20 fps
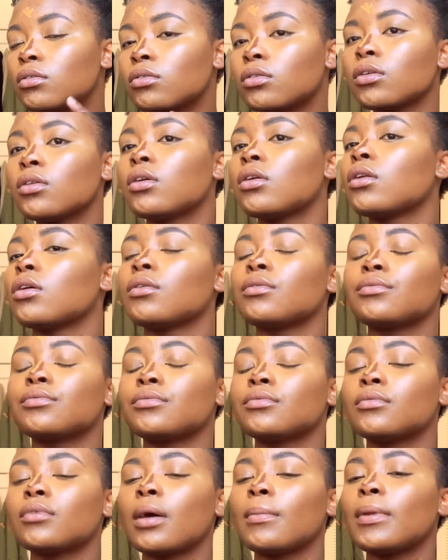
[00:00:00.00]
No.
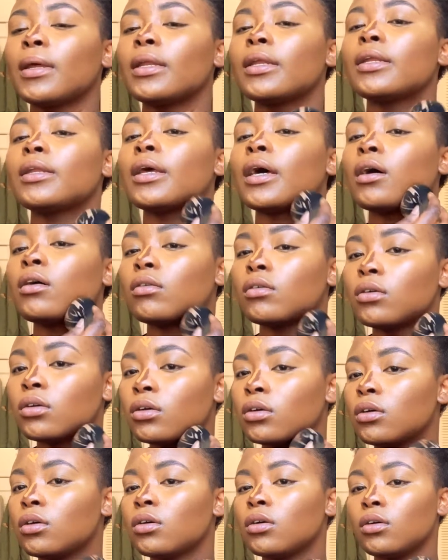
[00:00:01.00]
I blend it down.
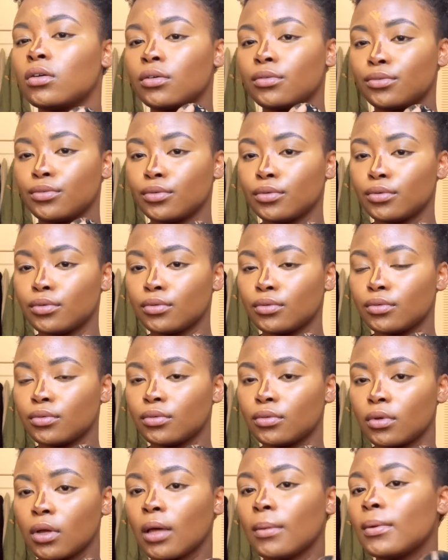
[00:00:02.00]

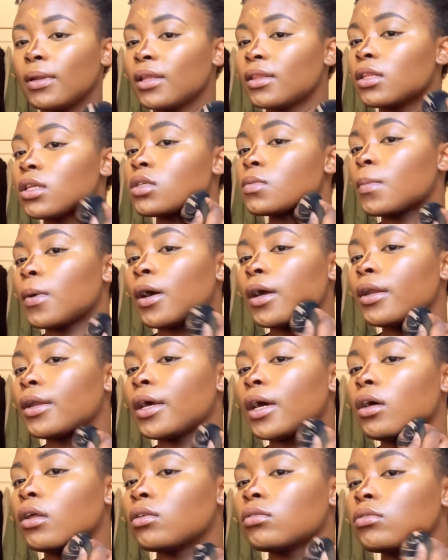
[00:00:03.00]
I blend this part
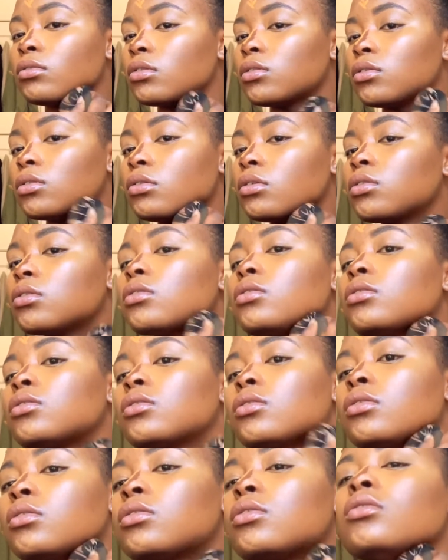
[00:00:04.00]
down.
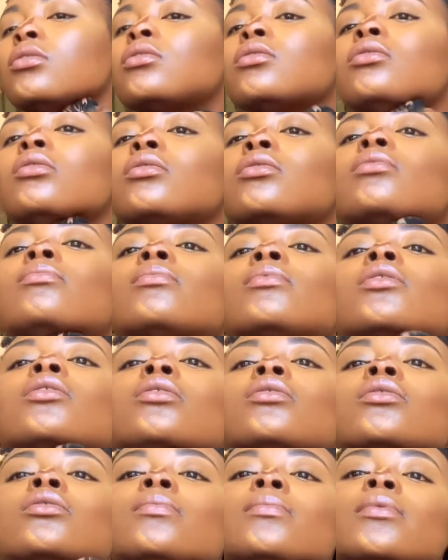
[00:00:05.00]
You
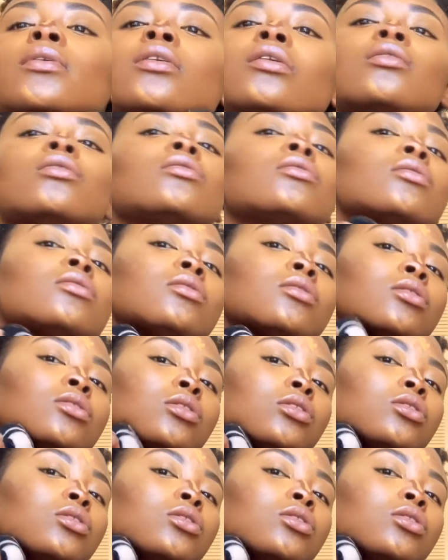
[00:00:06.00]
blend this part into your